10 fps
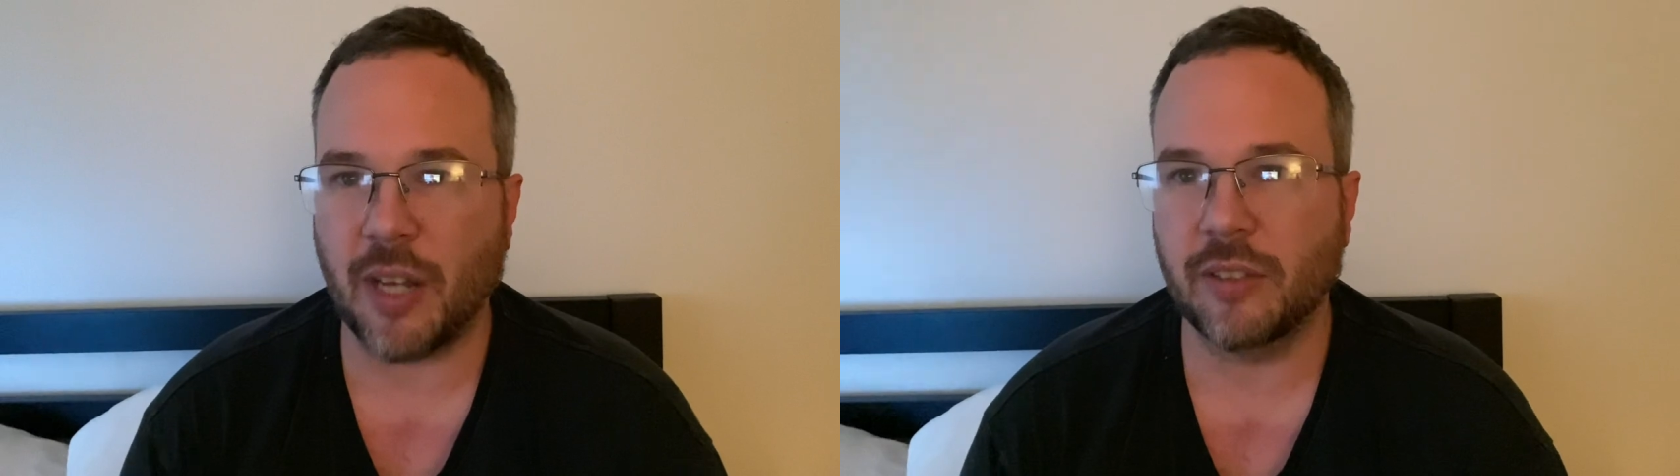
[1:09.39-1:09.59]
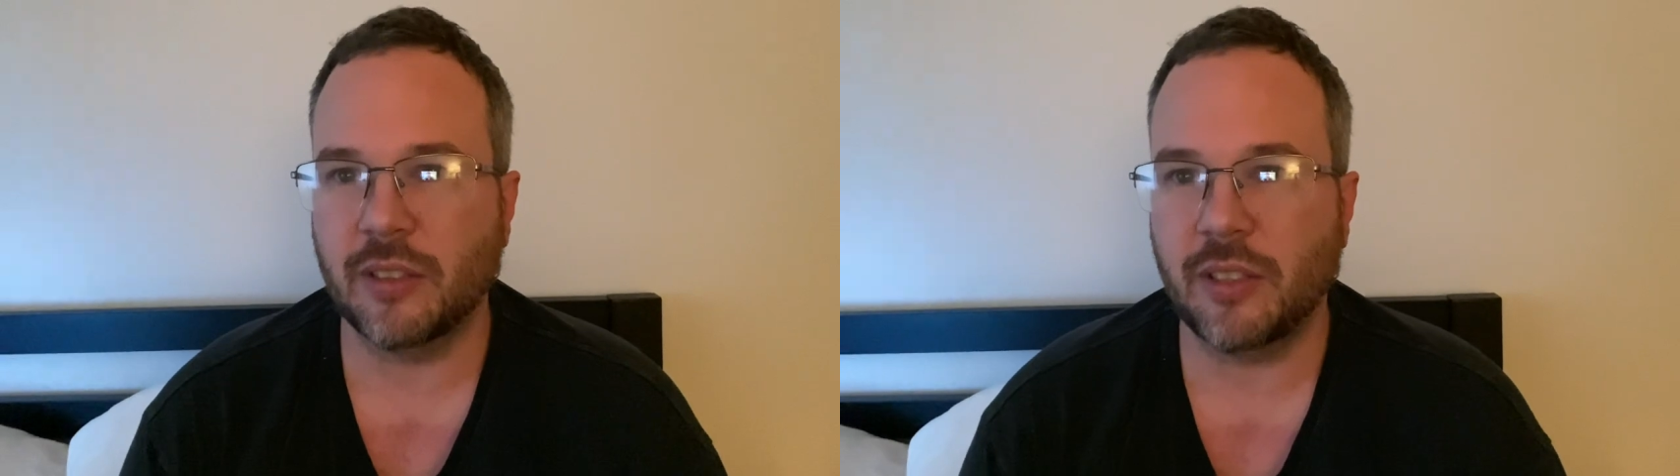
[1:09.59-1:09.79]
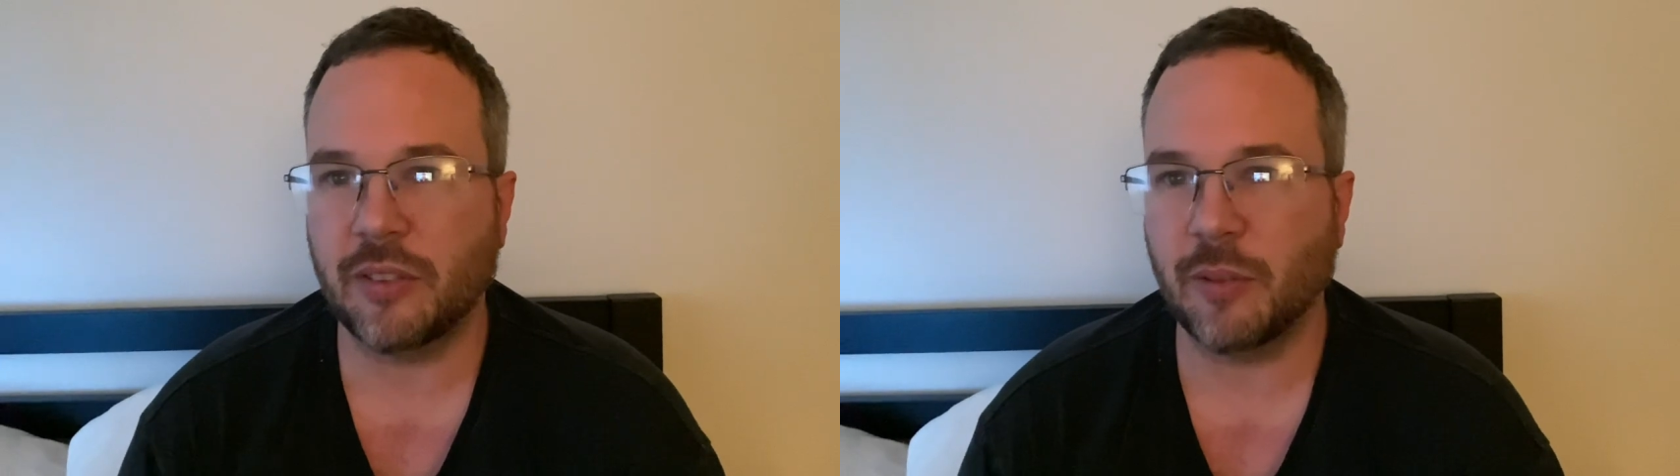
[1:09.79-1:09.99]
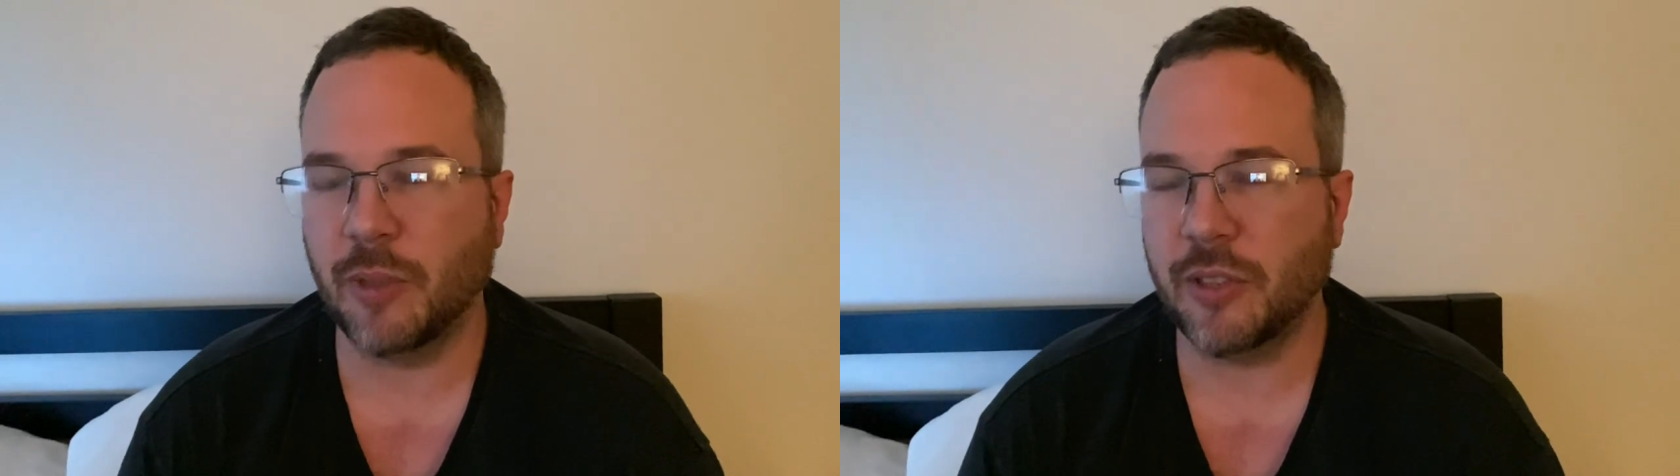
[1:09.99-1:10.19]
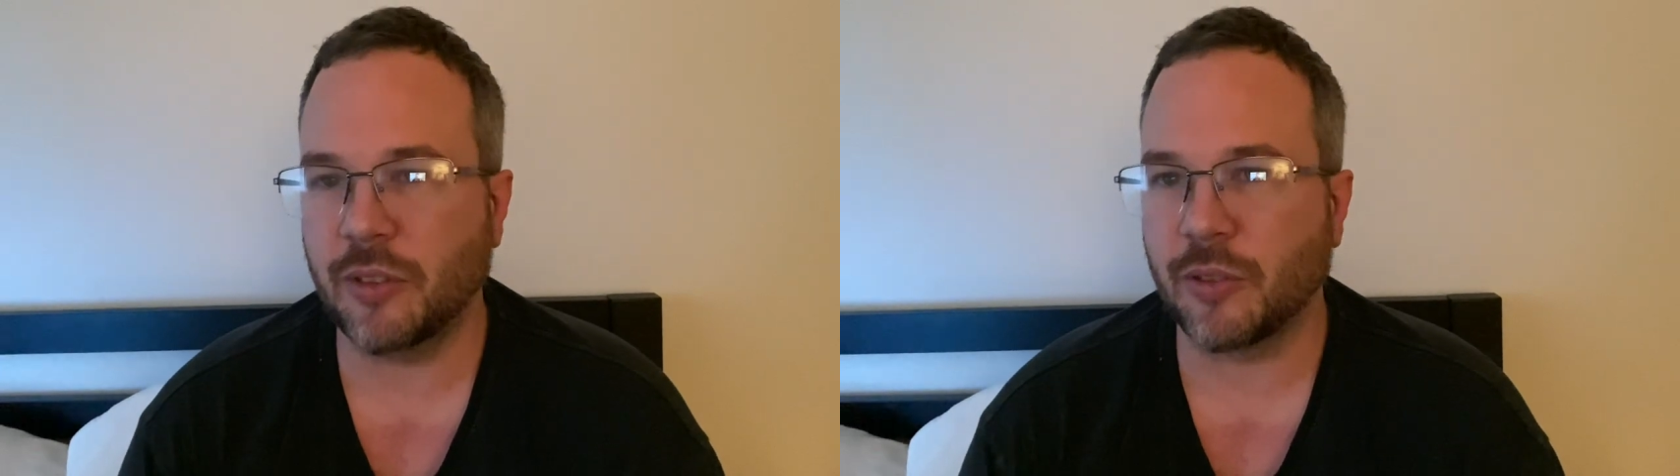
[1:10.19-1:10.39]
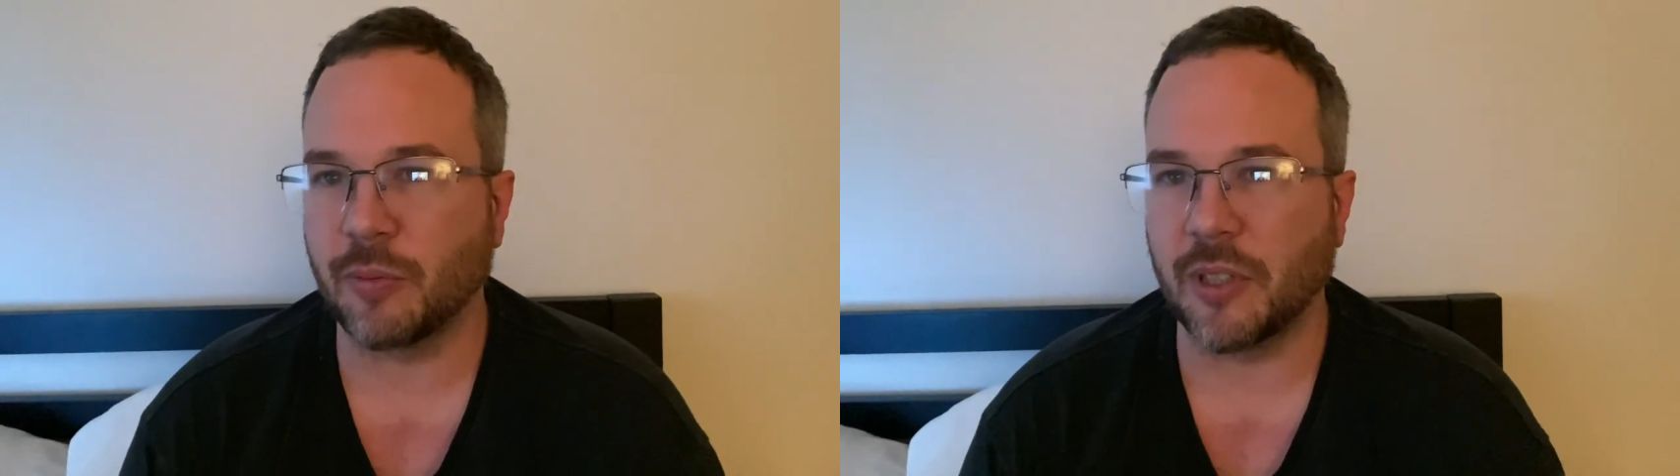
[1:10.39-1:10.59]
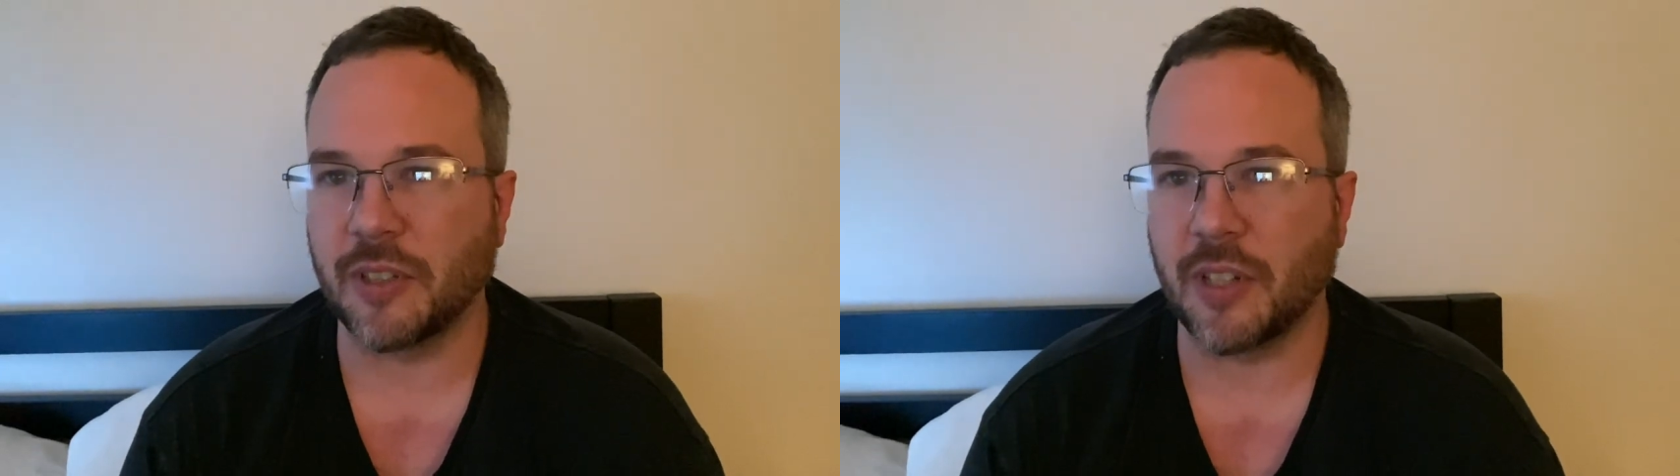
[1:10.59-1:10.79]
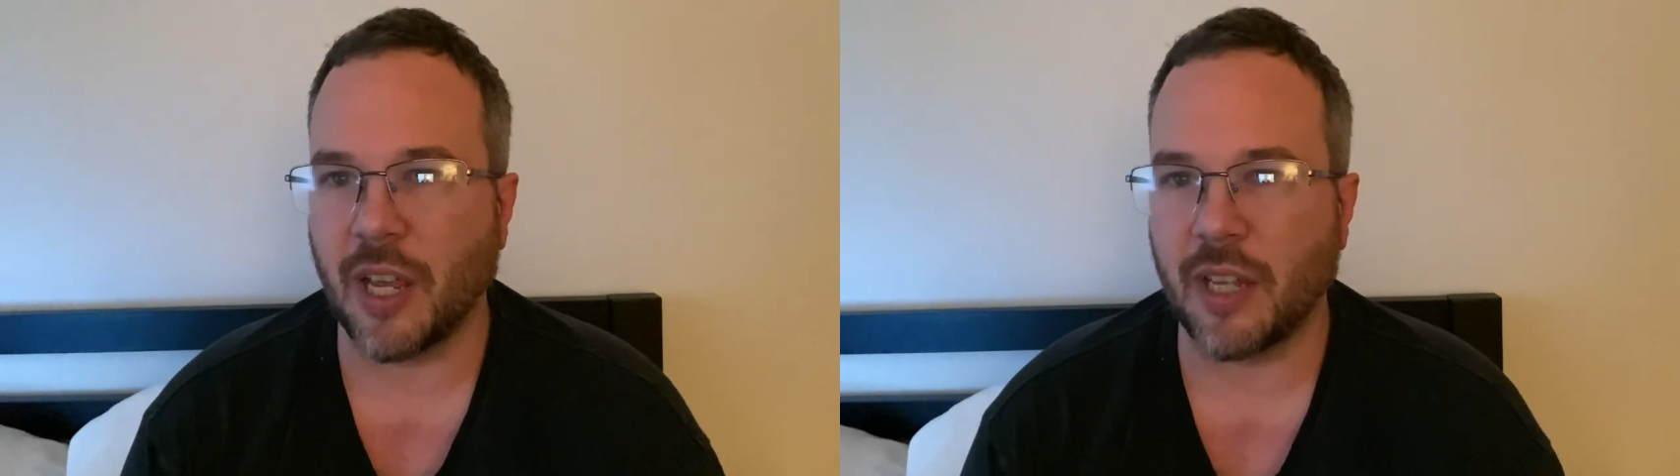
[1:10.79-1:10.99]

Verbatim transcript: At least the Wizards won today.